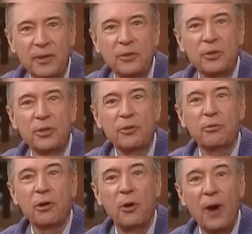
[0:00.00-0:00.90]
and held a
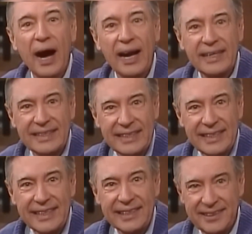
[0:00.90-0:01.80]
significant ratings
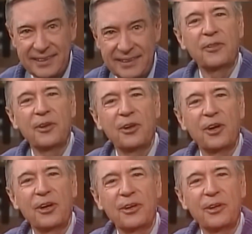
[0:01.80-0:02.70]
share, a
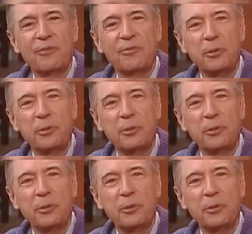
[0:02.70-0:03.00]
remarkable